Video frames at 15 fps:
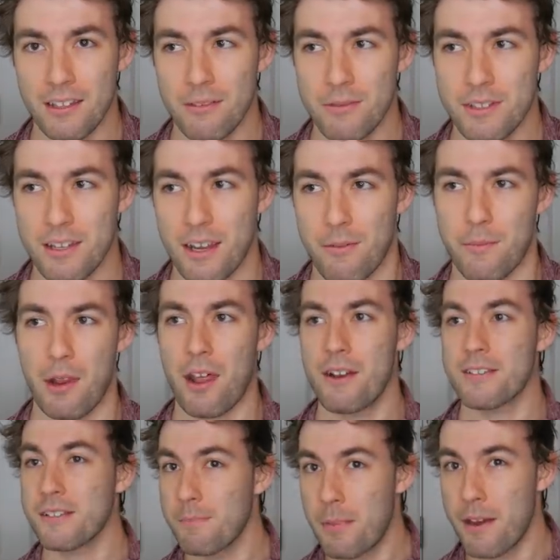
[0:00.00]
It was like, I'm not
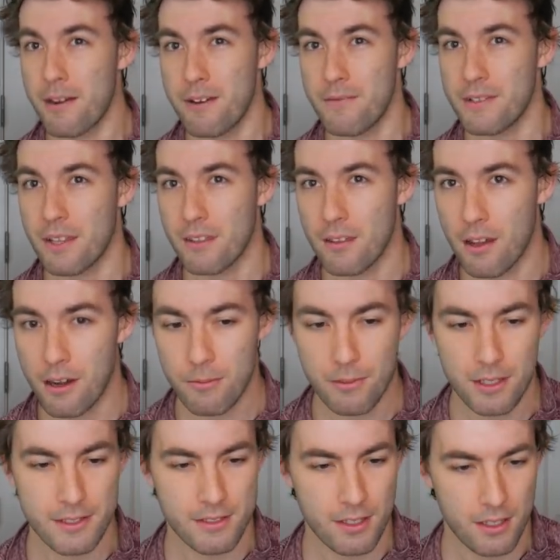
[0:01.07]
as competitive as I thought I
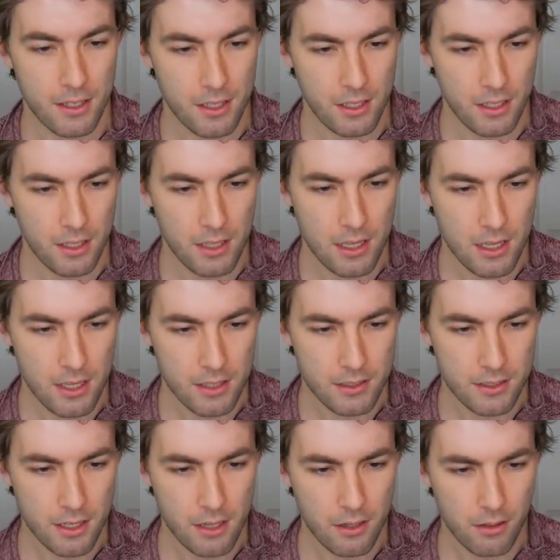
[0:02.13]
was,
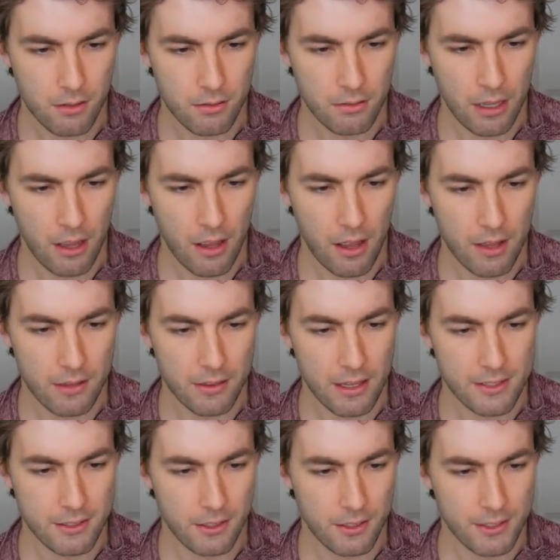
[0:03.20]
so I
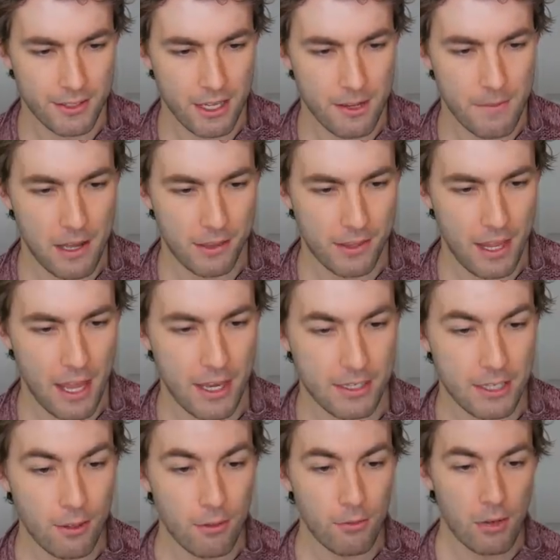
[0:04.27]
that's all I'll say about that.
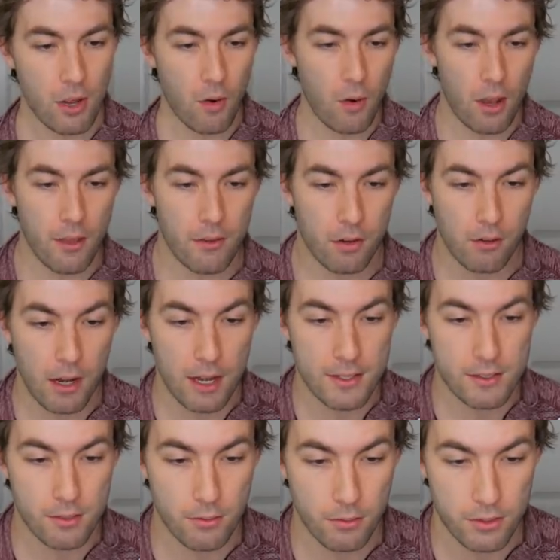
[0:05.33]
Do you know other grad
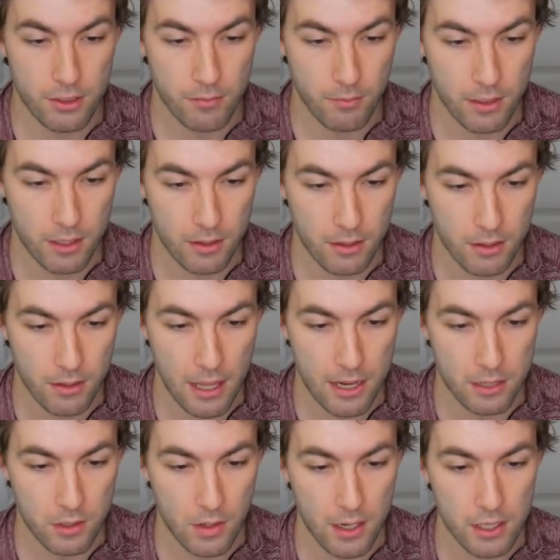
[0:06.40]
schools with
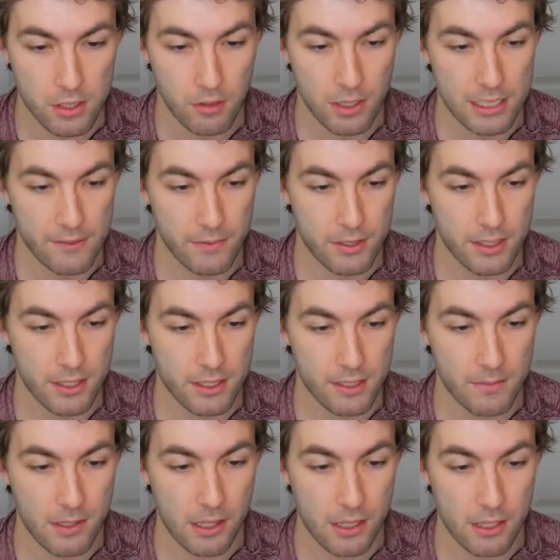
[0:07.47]
that credit transfer
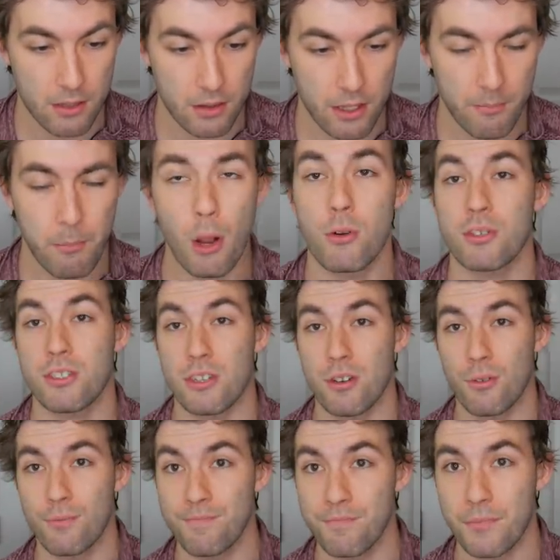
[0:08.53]
system that most
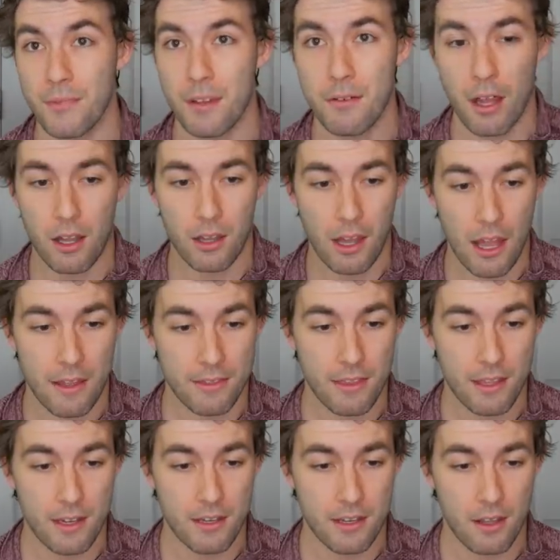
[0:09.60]
do? I
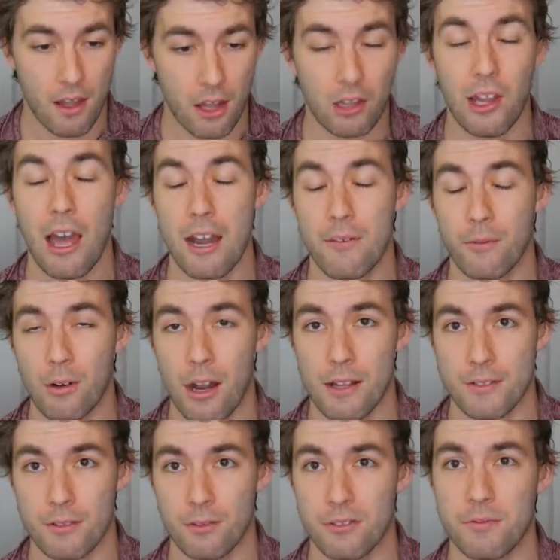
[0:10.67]
think a lot of
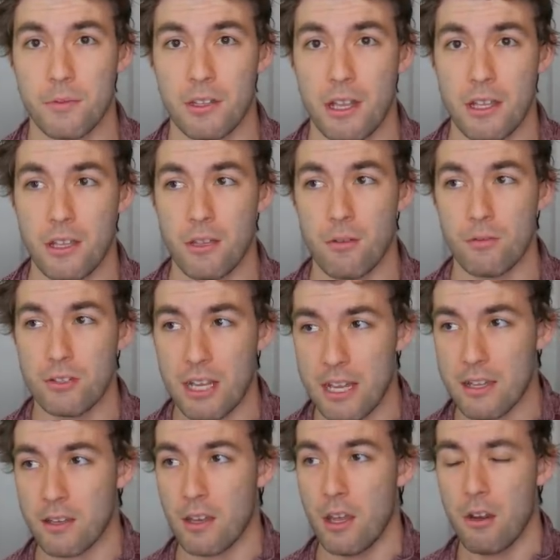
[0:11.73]
grad schools will let you
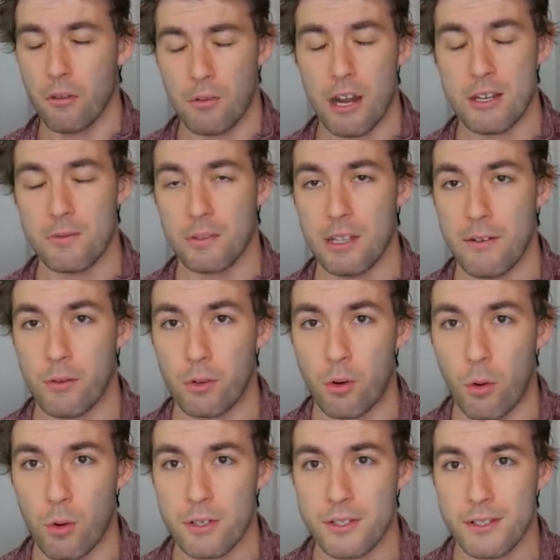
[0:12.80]
take graduate level
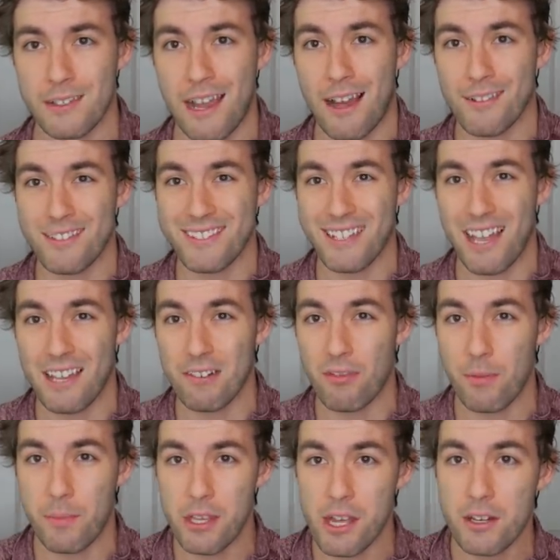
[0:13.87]
courses outside of
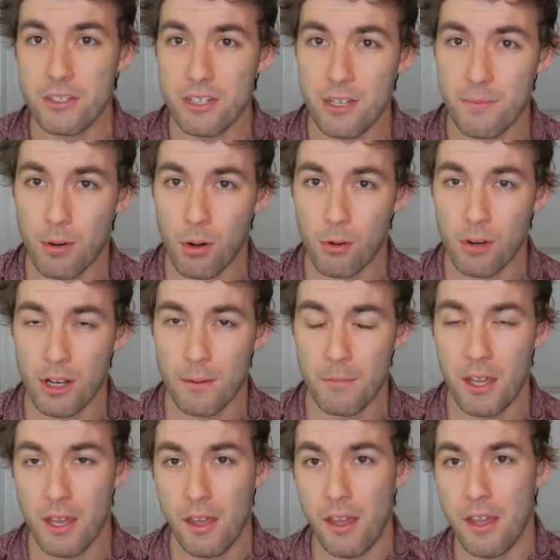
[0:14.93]
the PhD program,
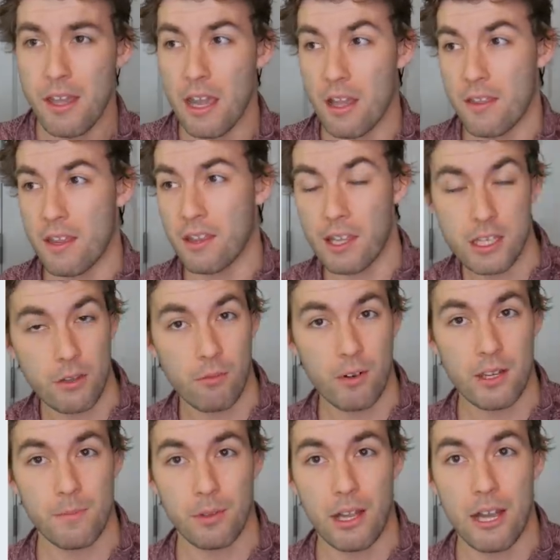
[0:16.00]
and then let you
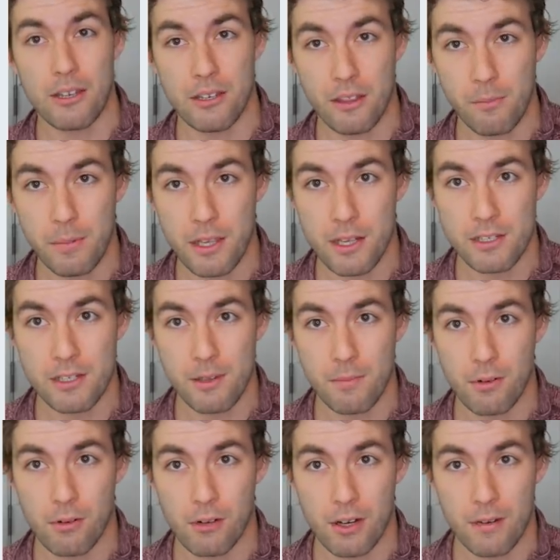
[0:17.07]
reapply to the PhD
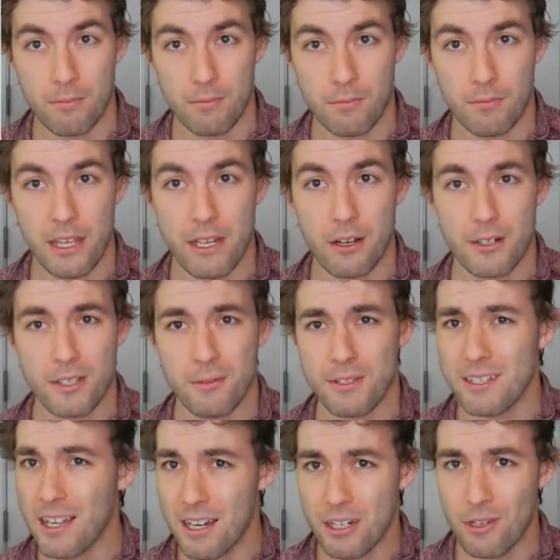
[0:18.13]
program later, so
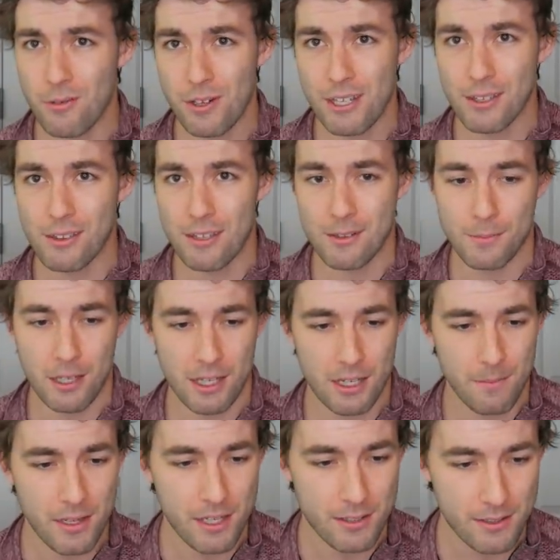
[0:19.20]
it's not a unique thing by
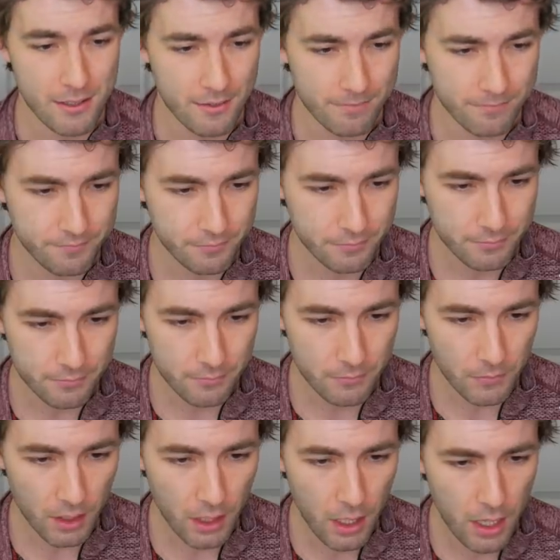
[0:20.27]
any means.
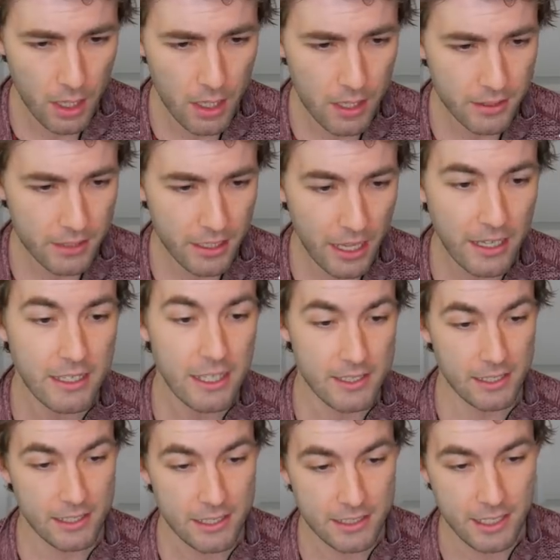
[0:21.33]
And
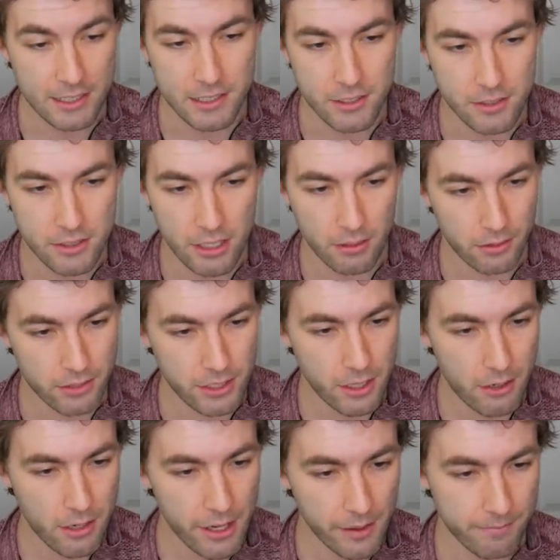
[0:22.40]
yes, I did take the general
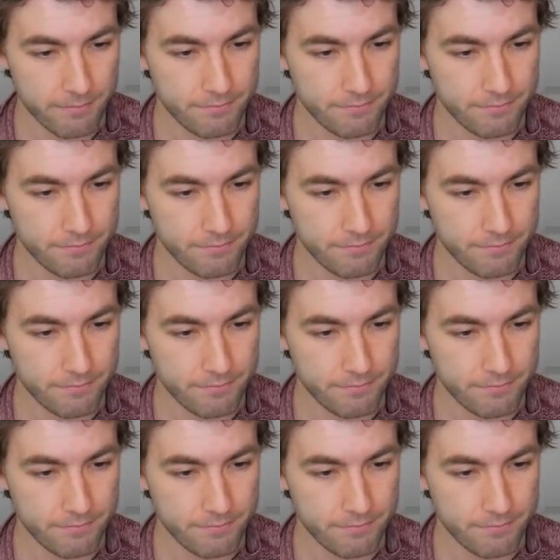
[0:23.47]
GRE.